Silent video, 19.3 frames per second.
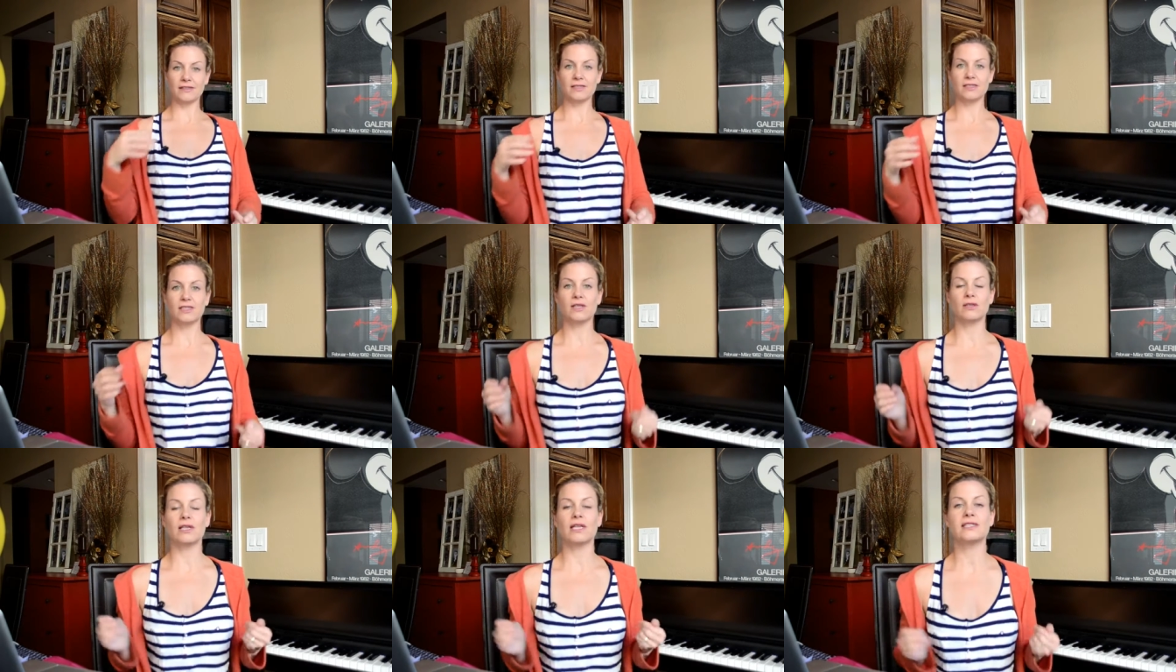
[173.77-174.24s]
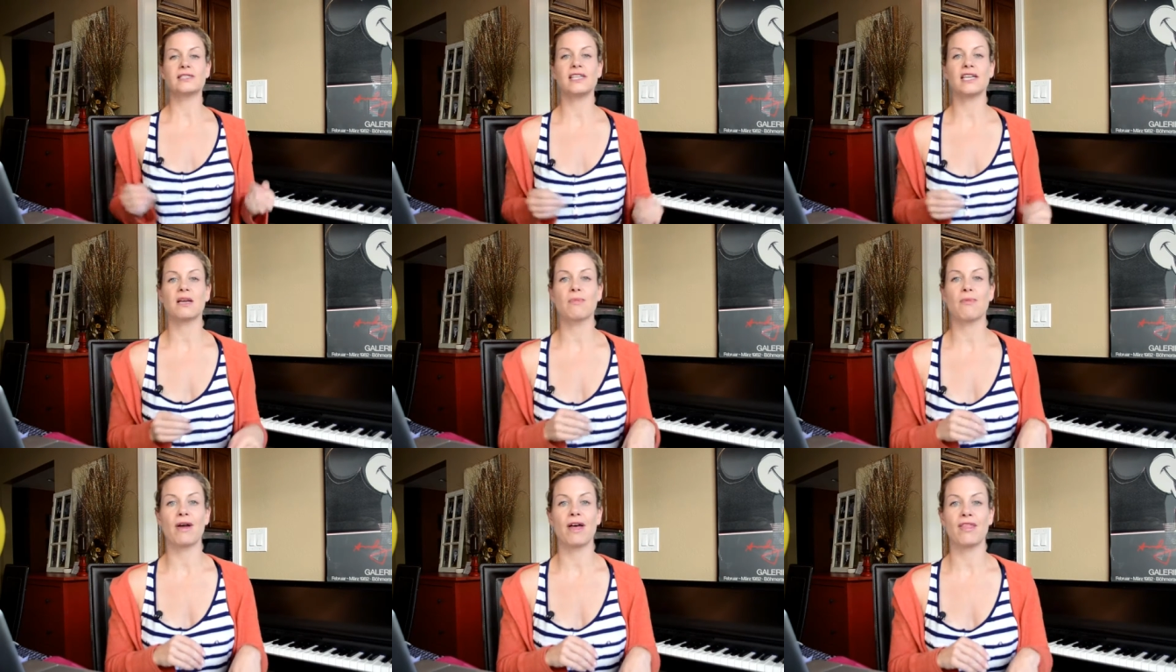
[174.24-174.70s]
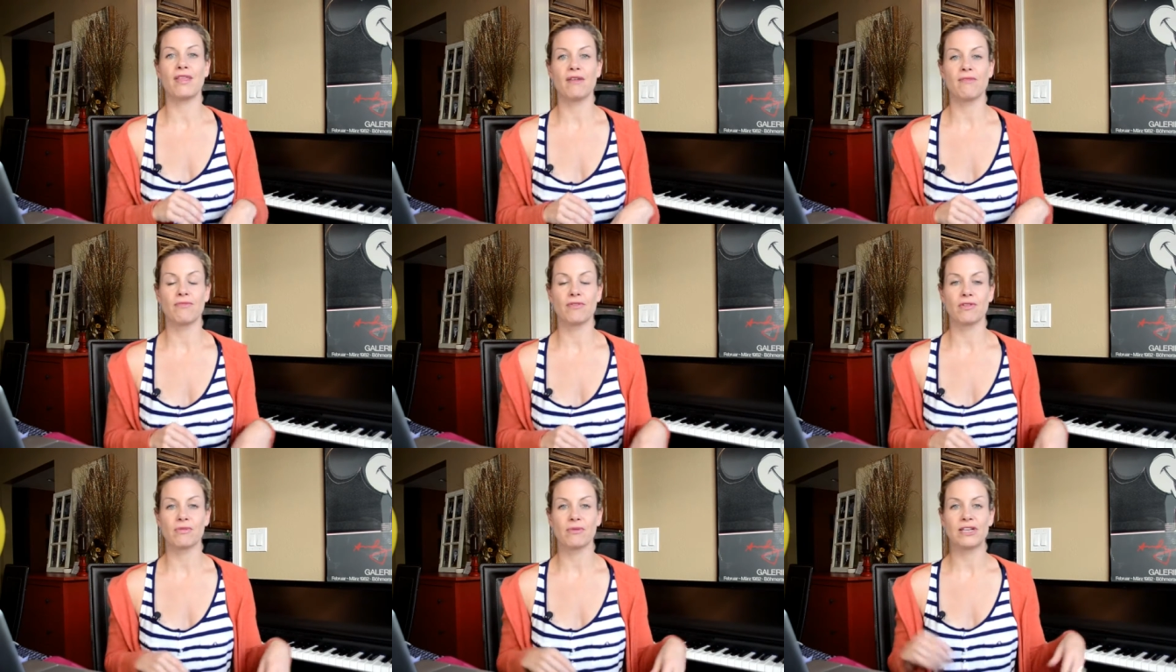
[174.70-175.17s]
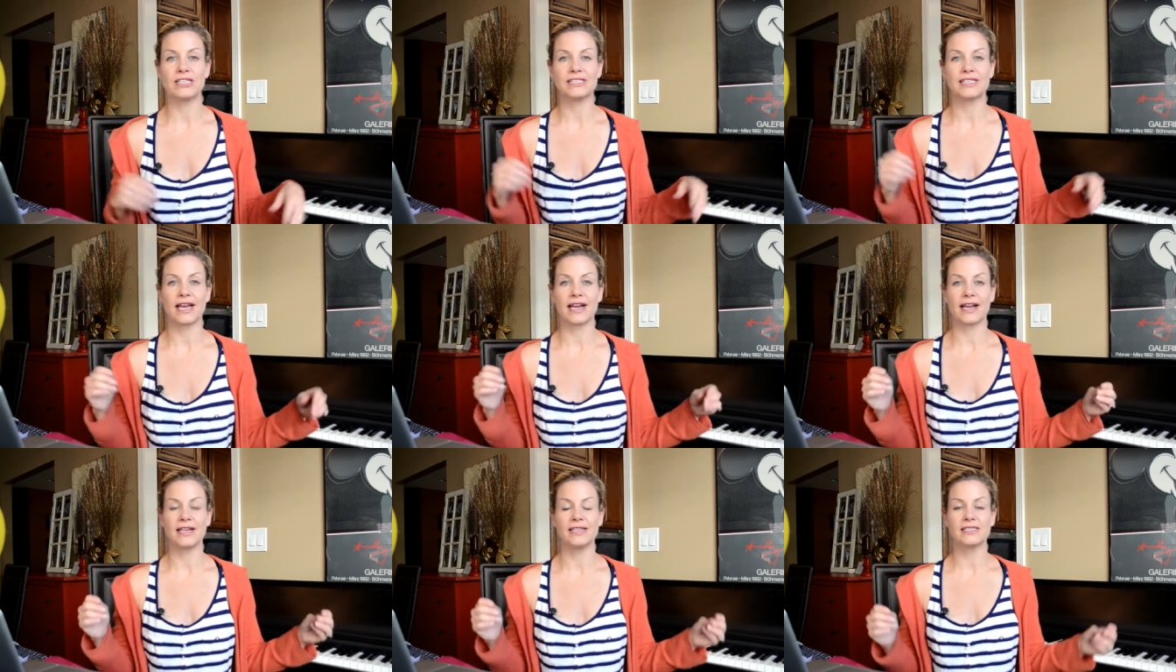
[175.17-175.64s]
So let's take a breath in for 3
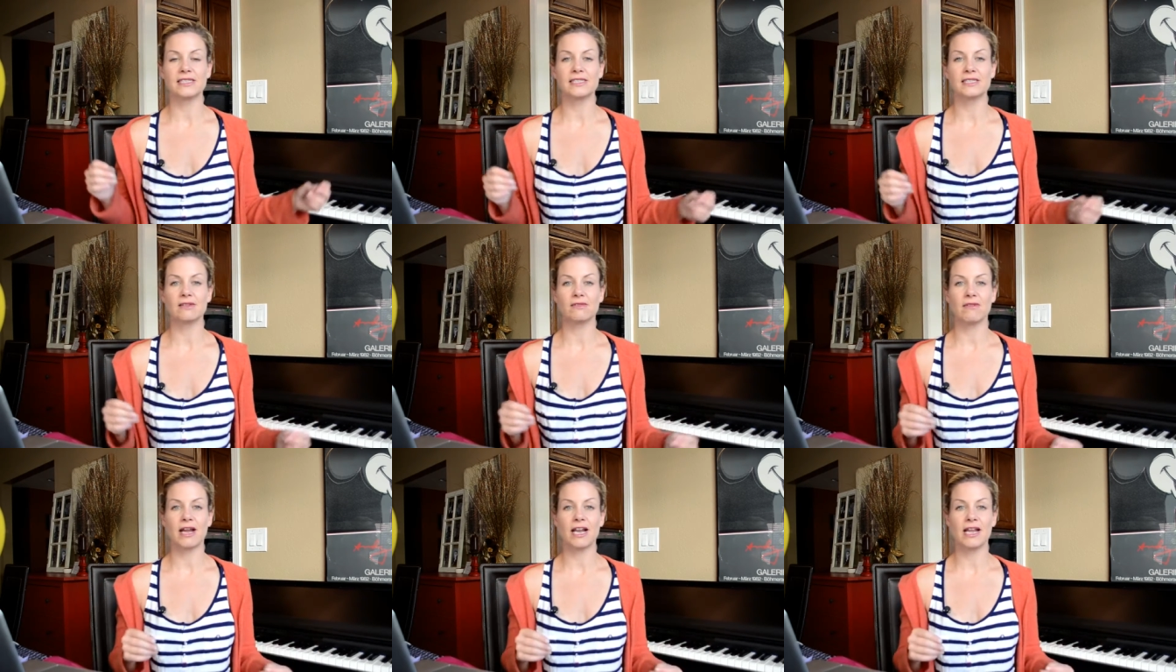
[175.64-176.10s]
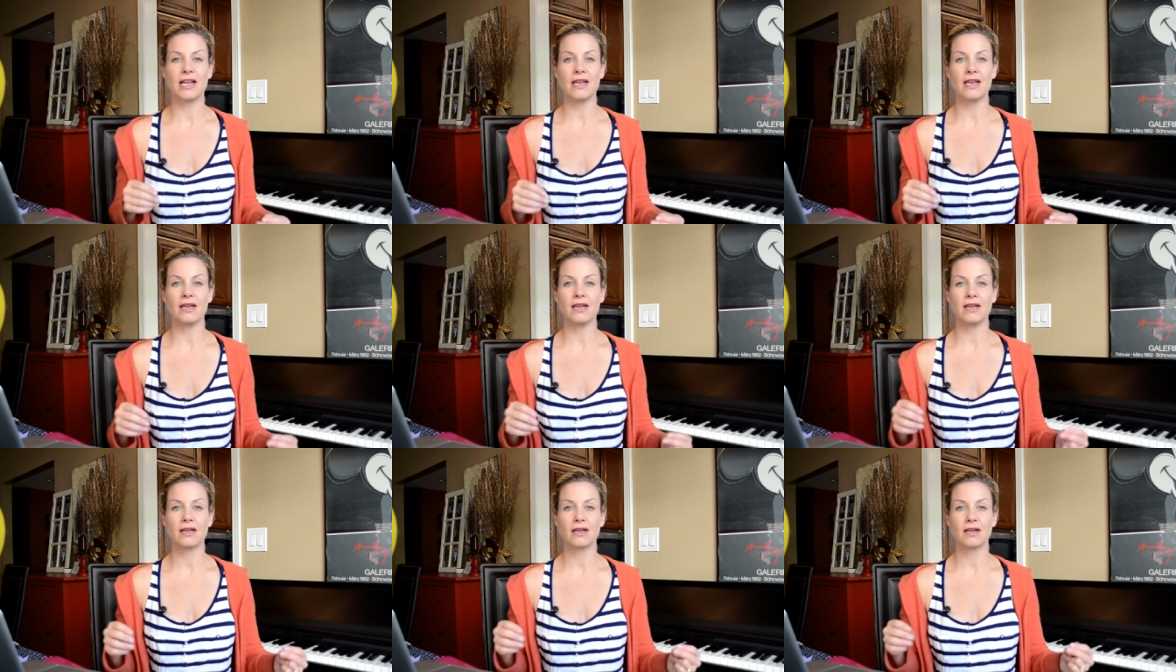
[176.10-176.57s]
seconds. Ready?